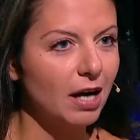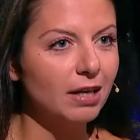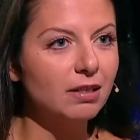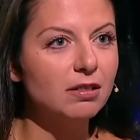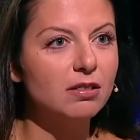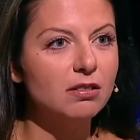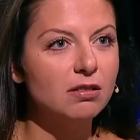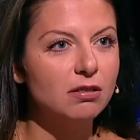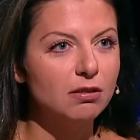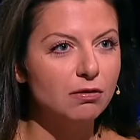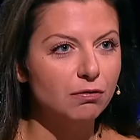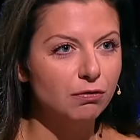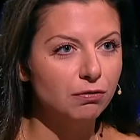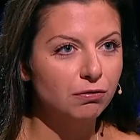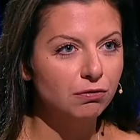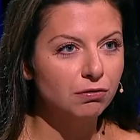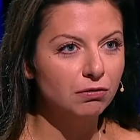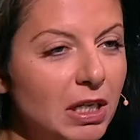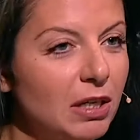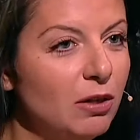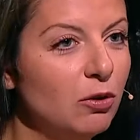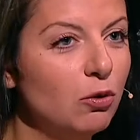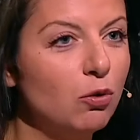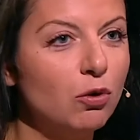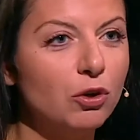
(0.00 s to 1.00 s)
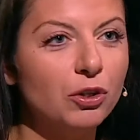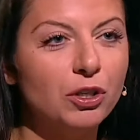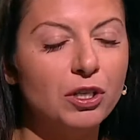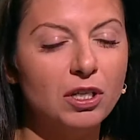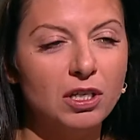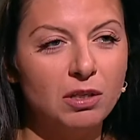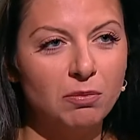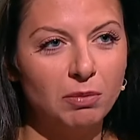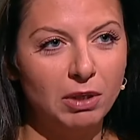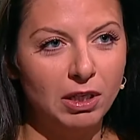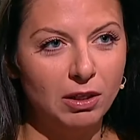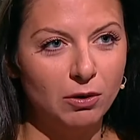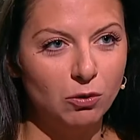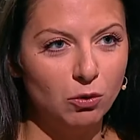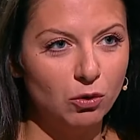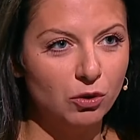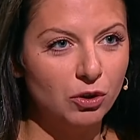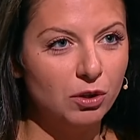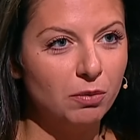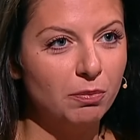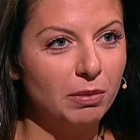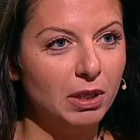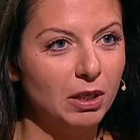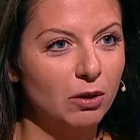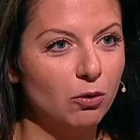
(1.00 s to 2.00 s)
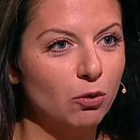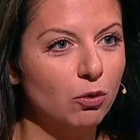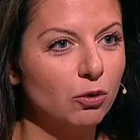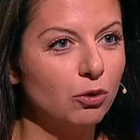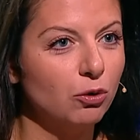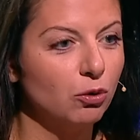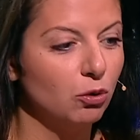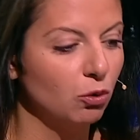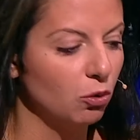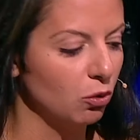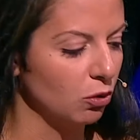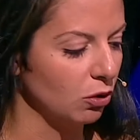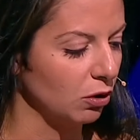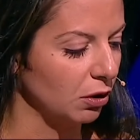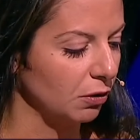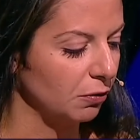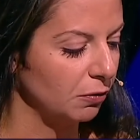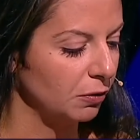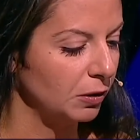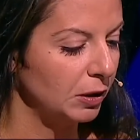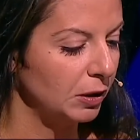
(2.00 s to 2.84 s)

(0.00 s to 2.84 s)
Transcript: asset. Millions and millions of dollars